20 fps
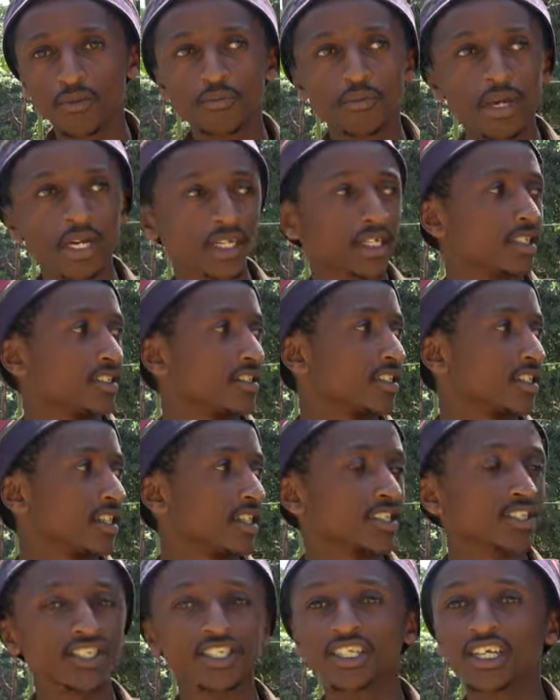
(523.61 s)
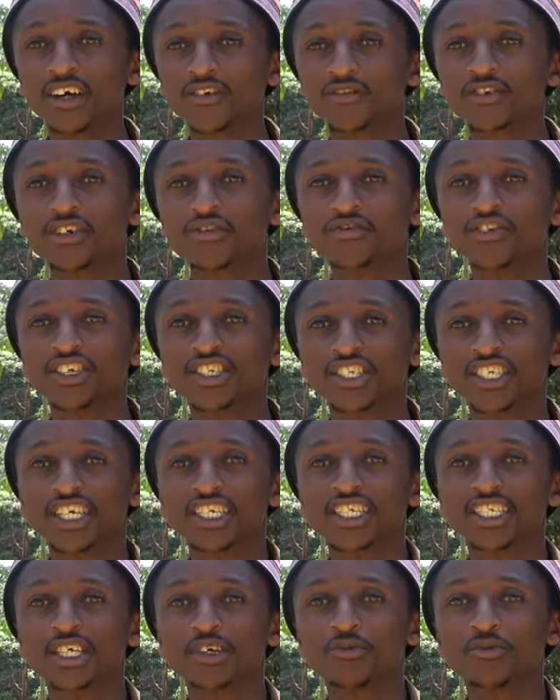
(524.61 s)
Making the right enough defense and
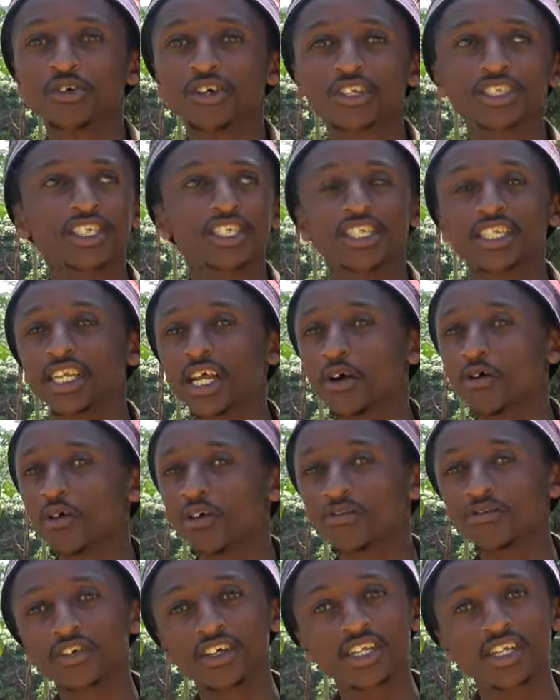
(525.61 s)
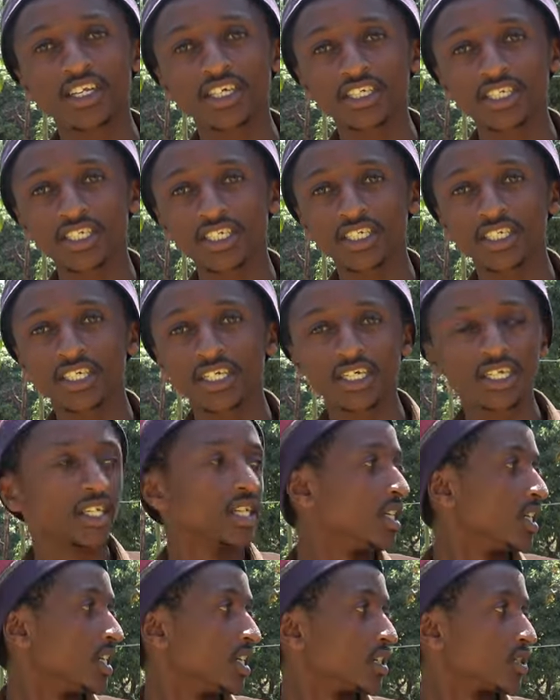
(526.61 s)
security in our village,
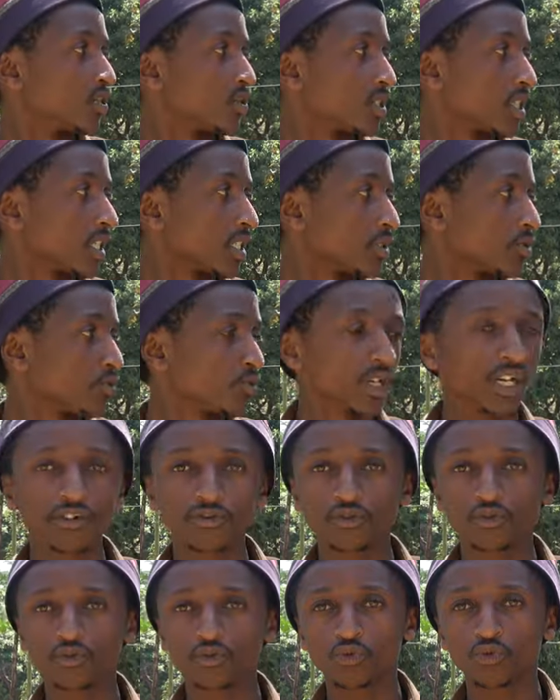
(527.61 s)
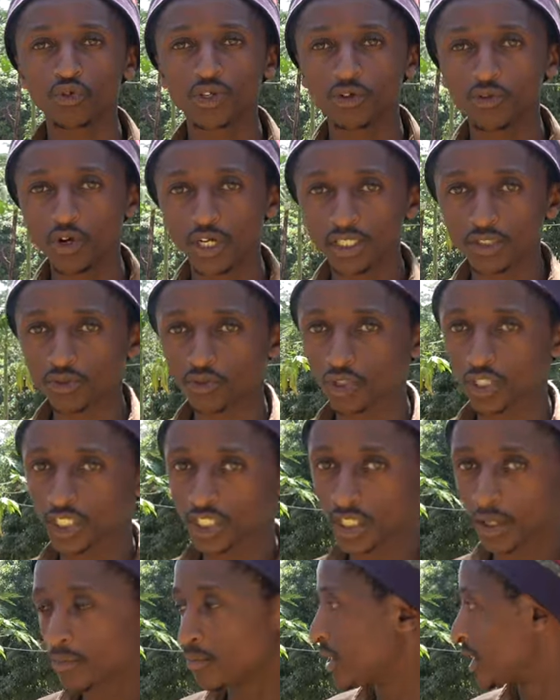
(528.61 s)
so that we have to, we want to
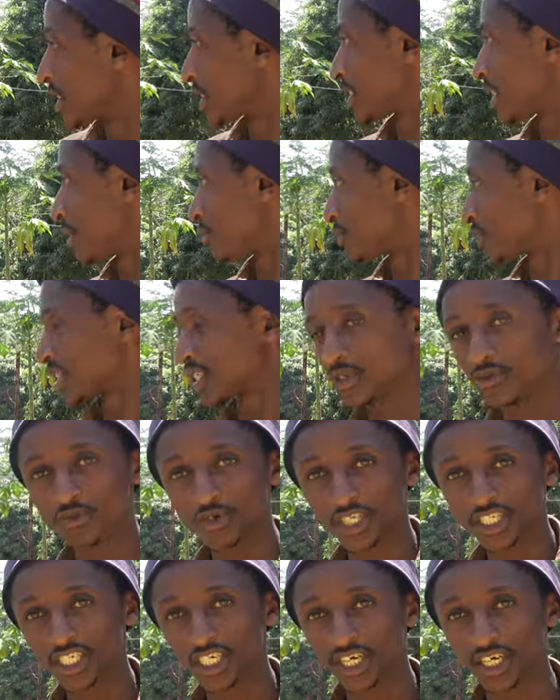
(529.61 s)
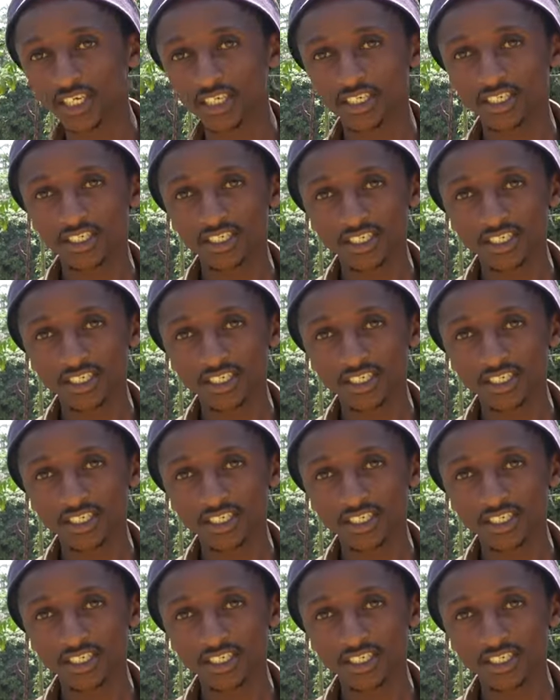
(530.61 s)
establish something which can